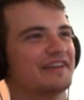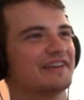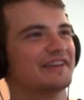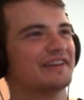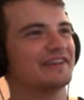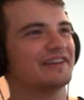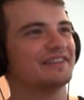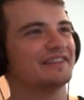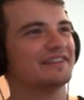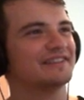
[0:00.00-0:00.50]

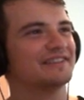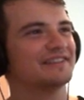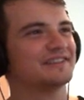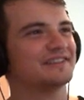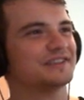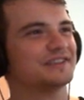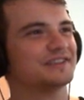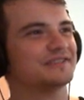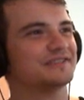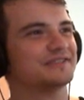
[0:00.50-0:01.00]

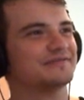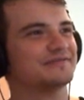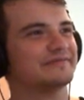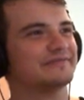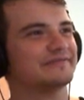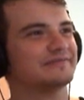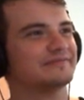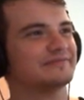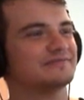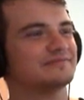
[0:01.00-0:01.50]

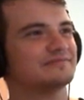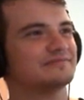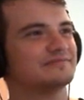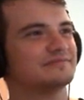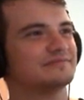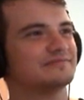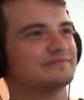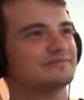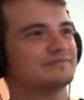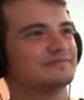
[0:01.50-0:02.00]

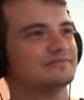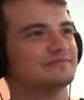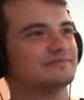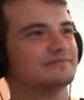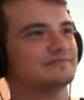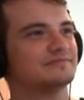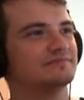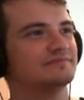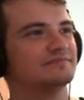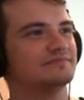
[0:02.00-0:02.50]

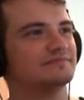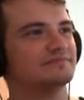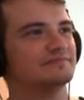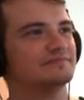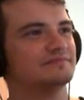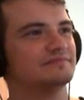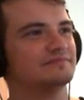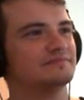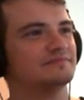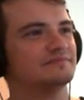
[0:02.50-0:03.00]

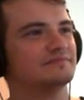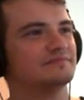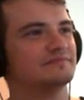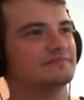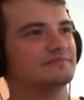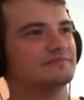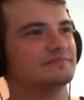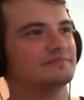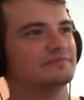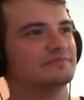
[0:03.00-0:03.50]

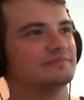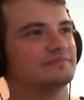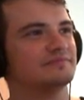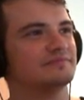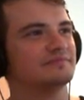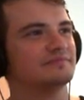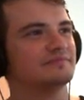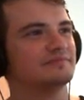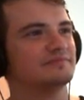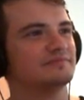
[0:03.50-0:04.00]

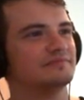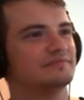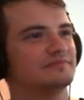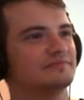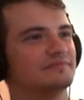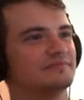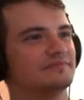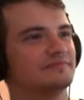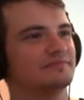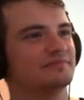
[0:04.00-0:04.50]

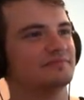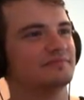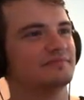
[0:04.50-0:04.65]
(not speaking)